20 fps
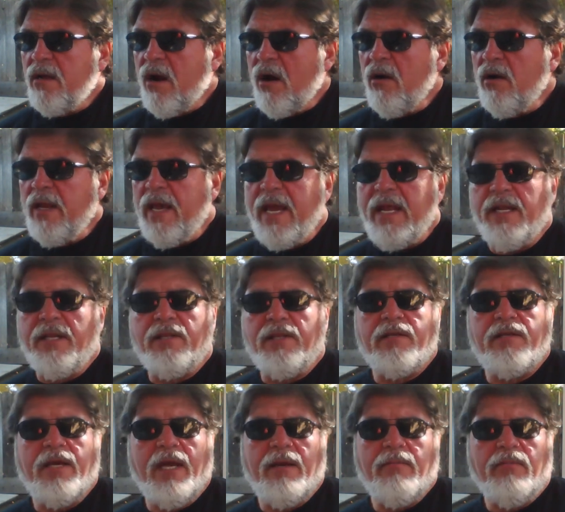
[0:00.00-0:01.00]
are laid at the
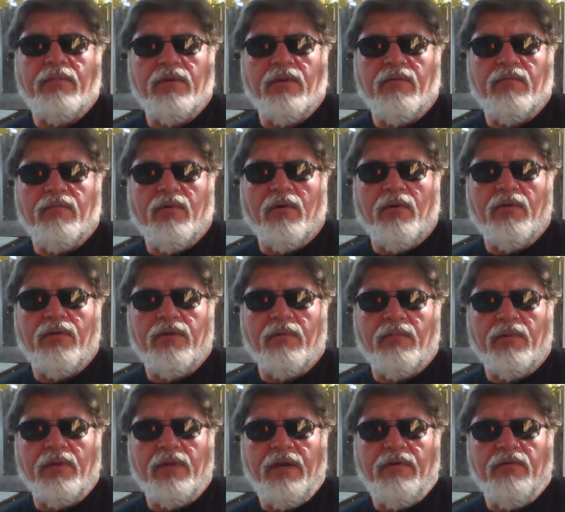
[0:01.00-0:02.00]
table of both a
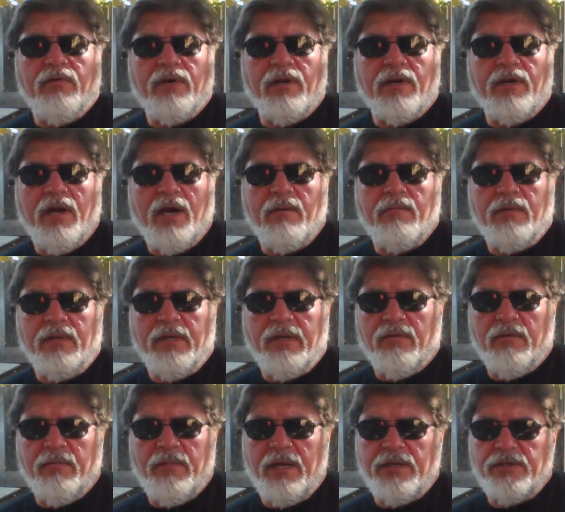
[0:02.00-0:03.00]
believer and a
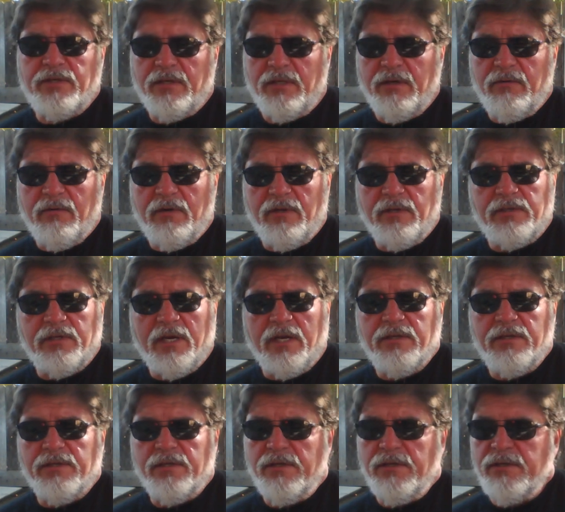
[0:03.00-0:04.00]
non-believer. Basically what it
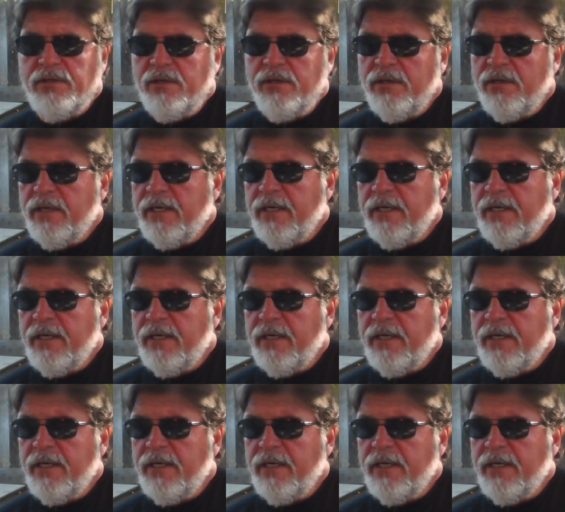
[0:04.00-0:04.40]
says is,